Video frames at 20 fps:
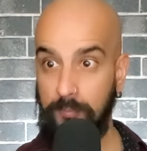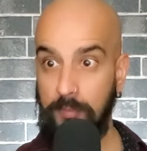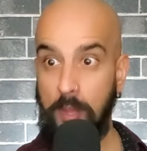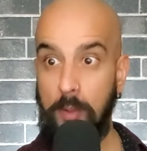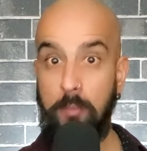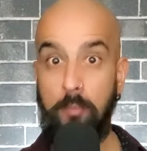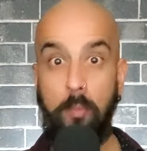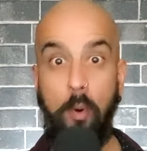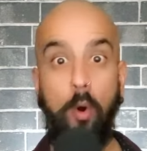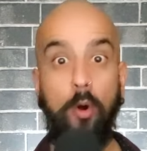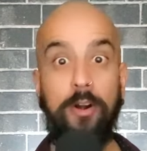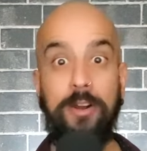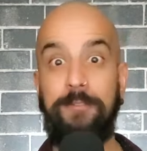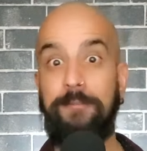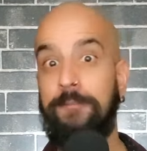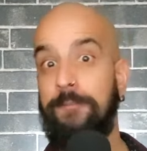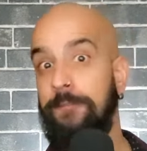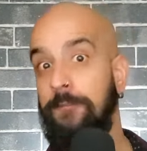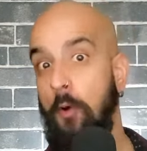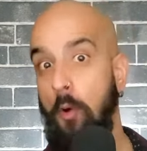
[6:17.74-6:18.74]
more
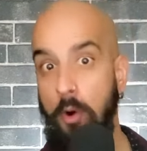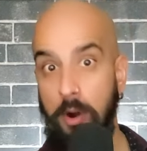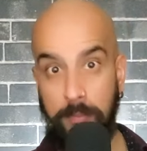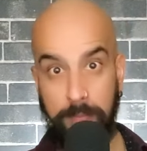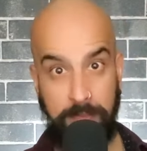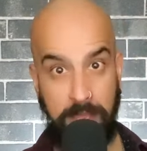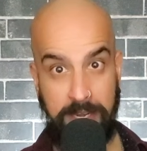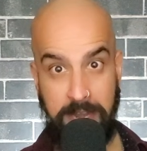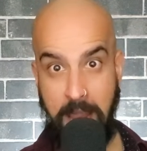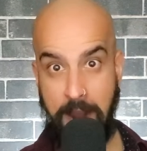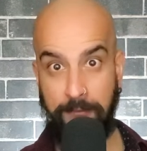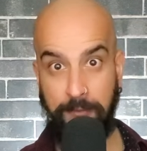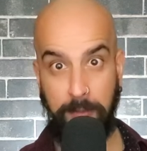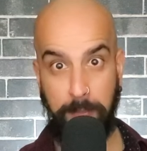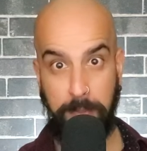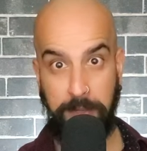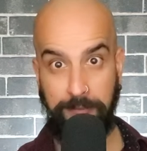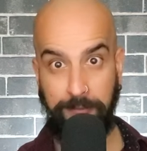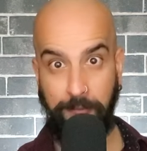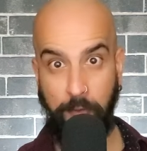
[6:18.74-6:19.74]
informed than ever
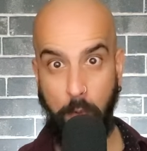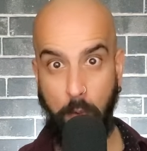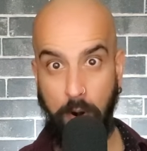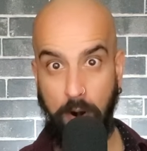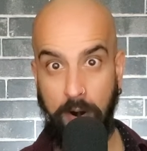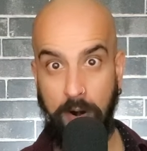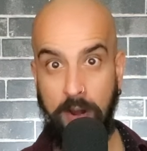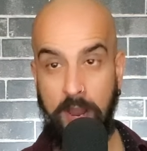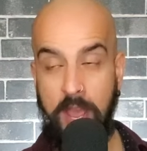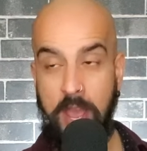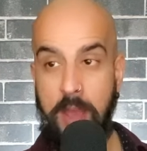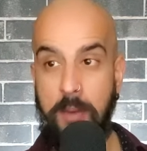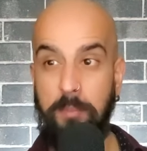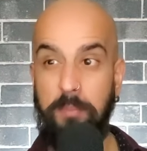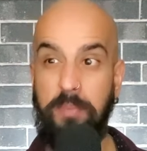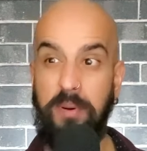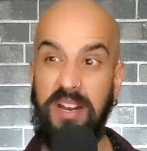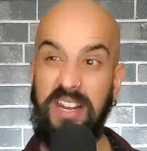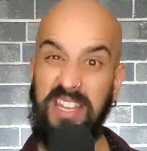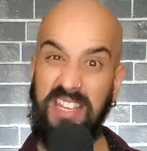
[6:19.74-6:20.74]
before
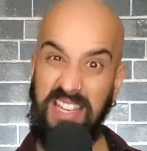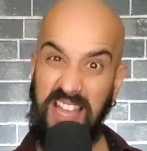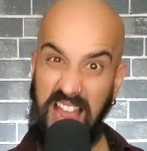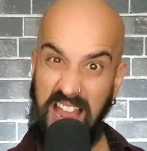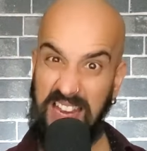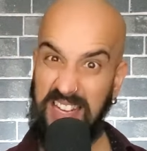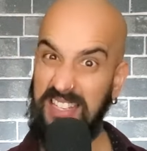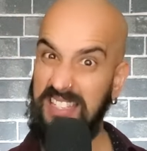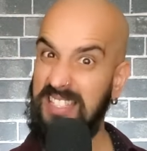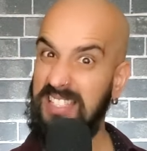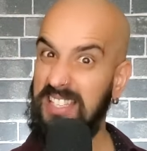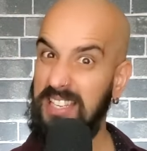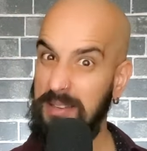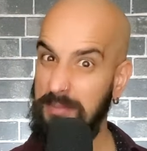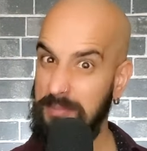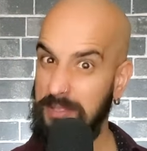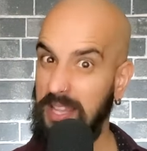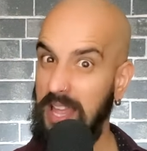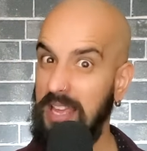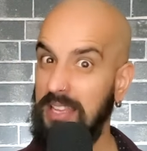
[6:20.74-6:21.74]
but it kind of
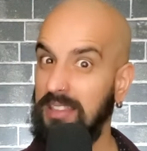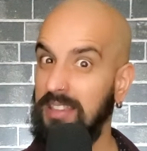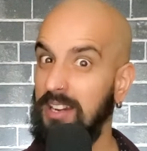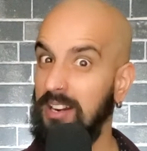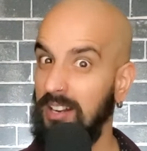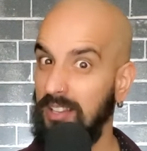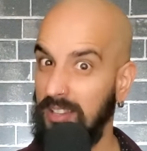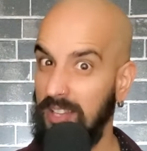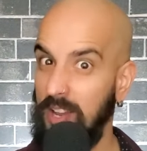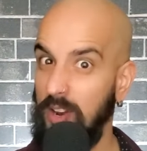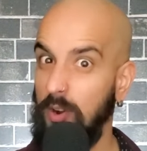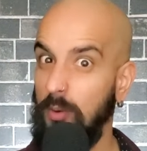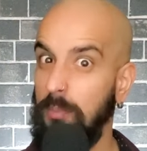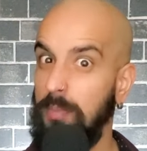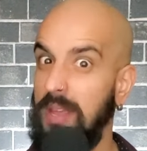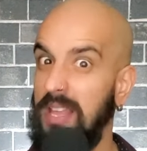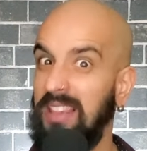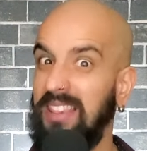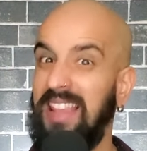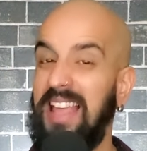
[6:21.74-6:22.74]
seems like they're a little
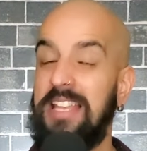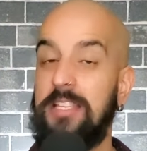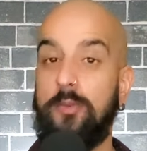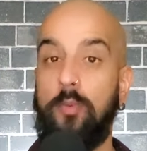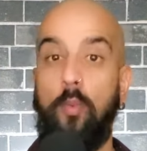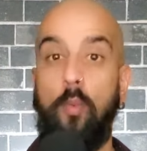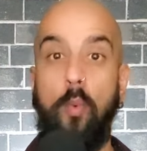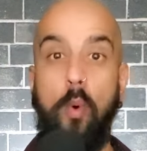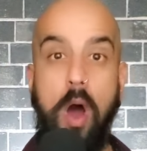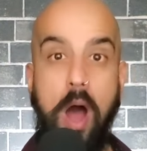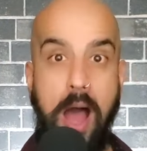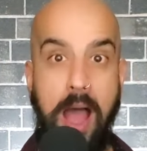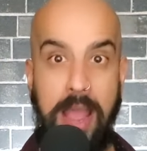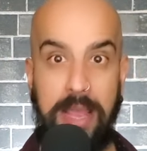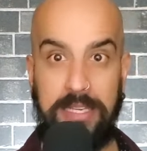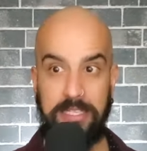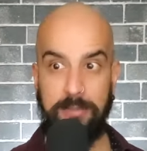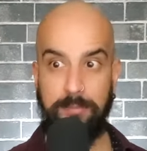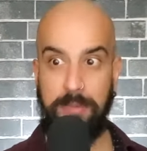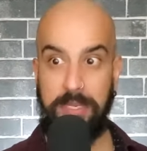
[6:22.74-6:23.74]
bit less
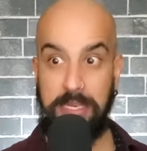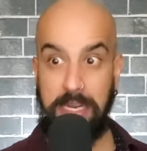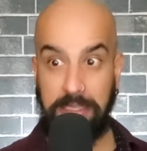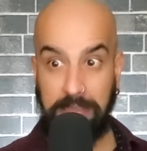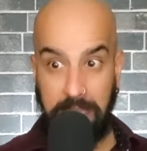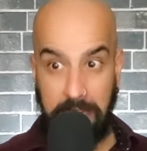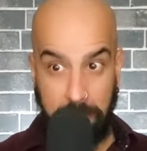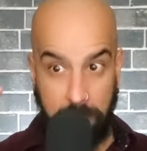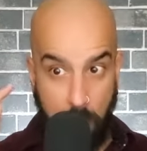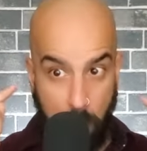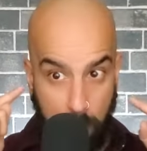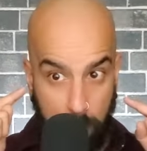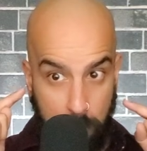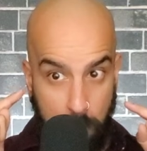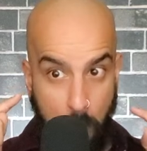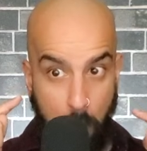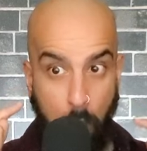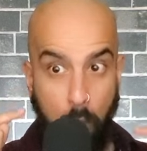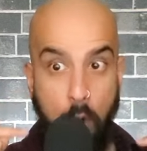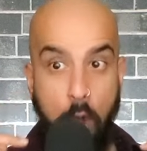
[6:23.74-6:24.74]
wise, meaning they don't
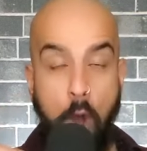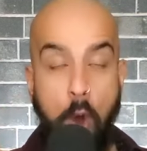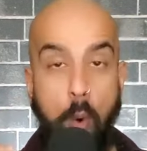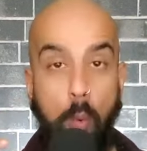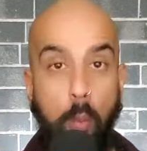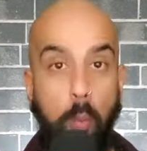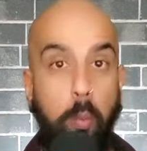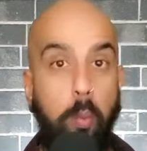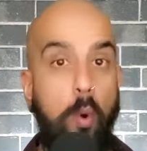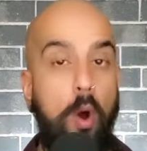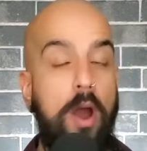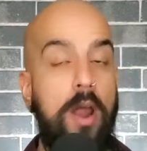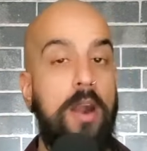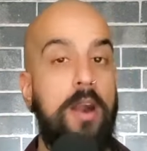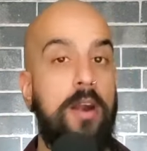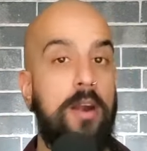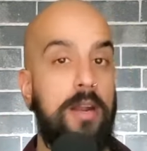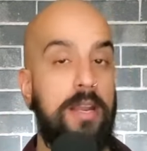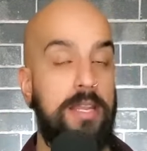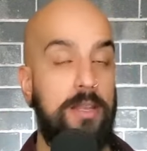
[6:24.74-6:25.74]
know
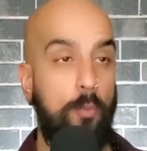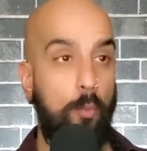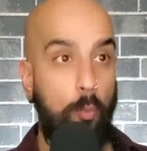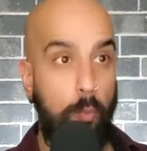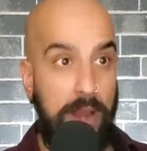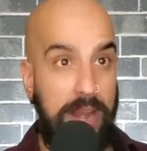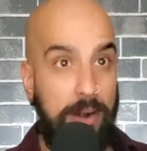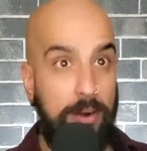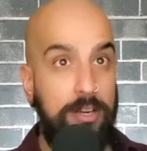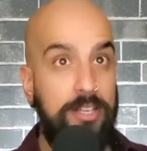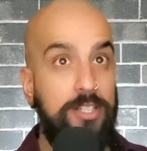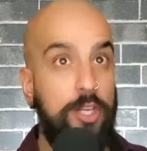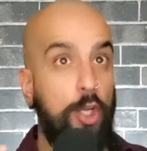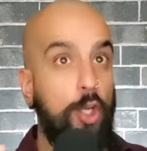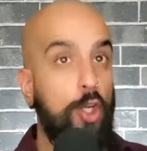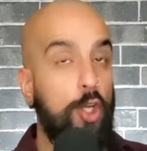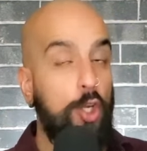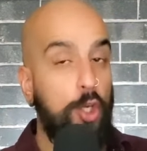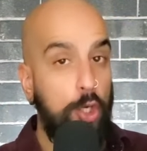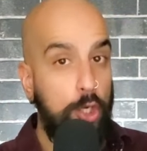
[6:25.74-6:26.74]
where it, where is a
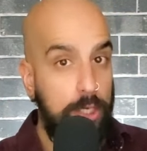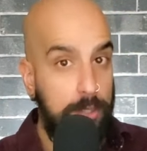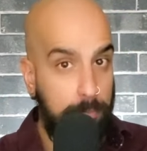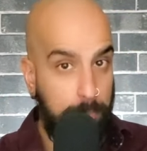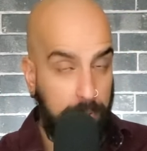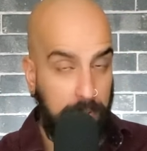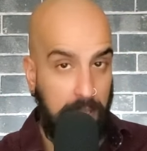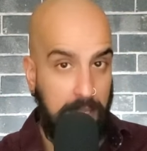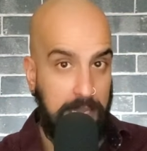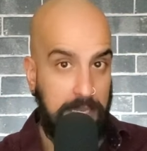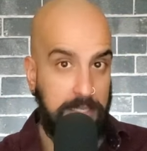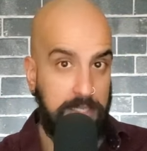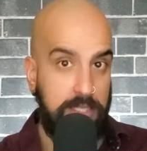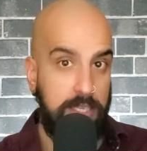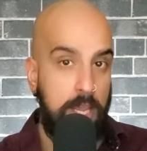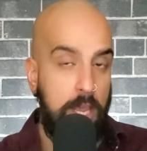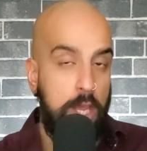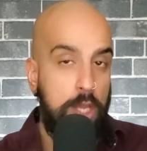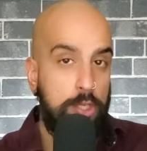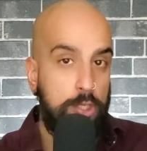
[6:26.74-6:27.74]
good place
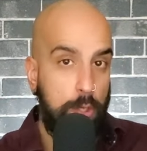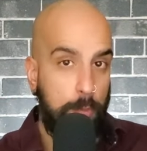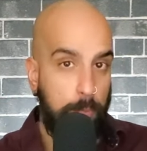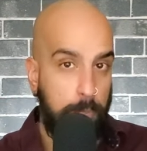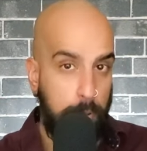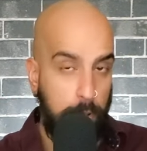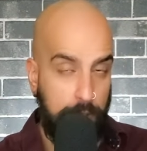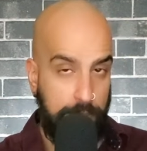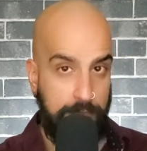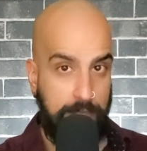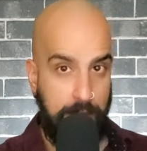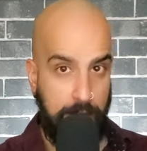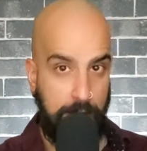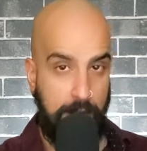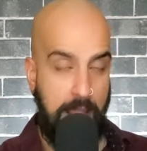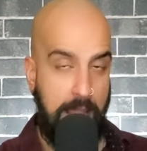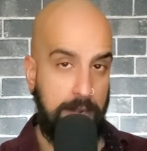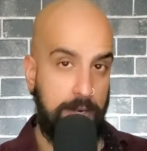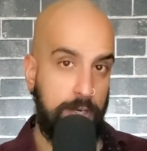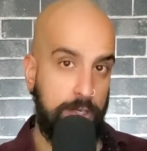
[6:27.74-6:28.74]
to put their
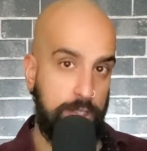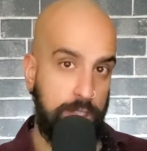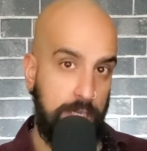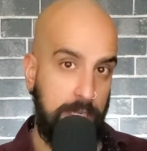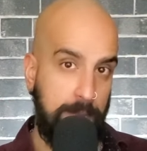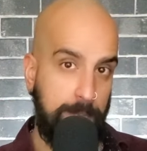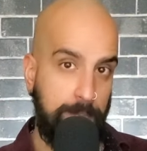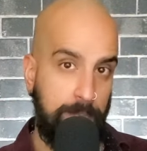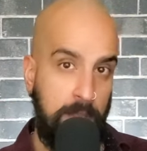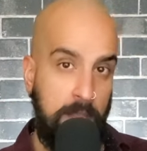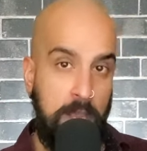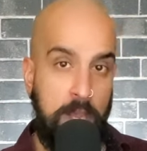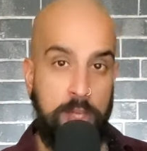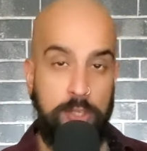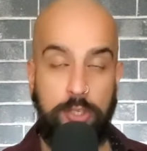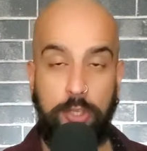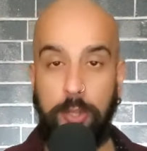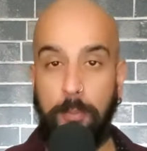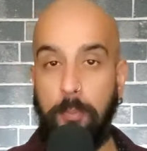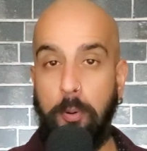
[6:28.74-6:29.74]
energy.
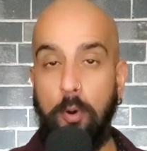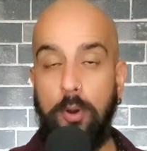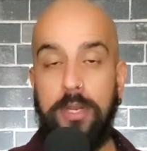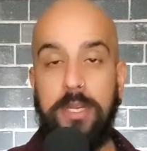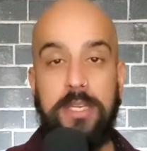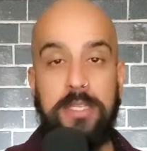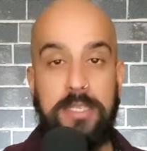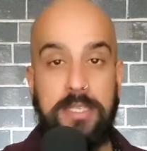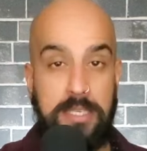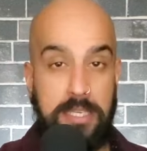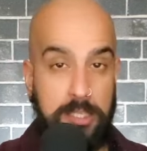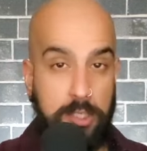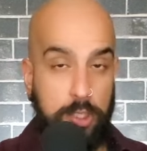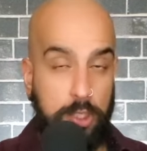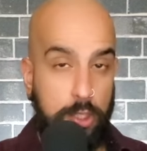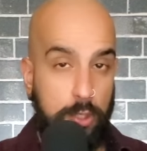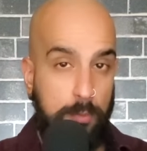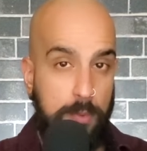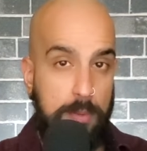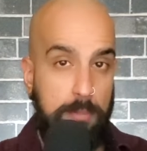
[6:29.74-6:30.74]
So the point is, is
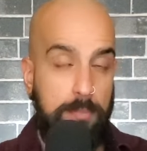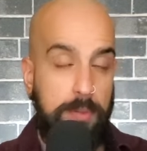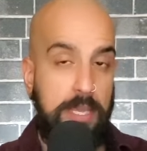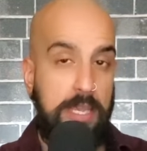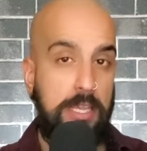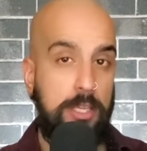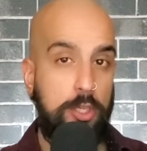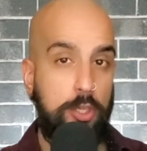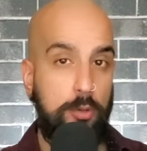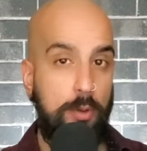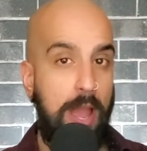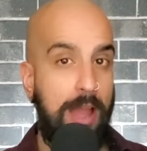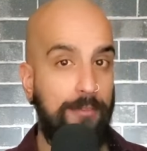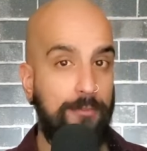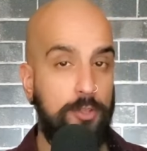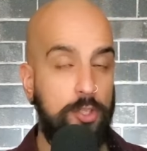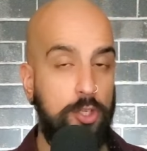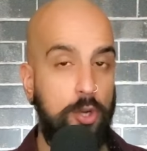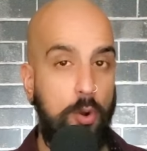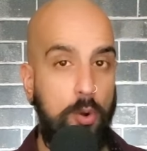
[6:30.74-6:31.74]
as human being, you
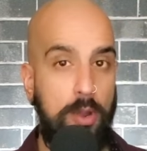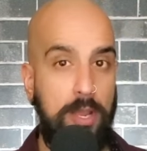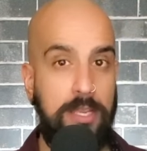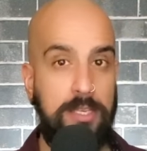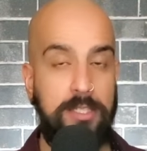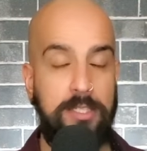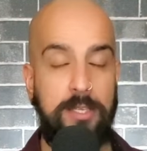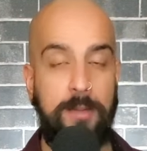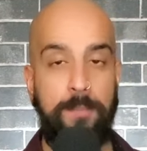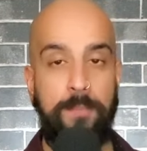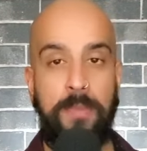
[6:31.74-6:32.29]
have choice.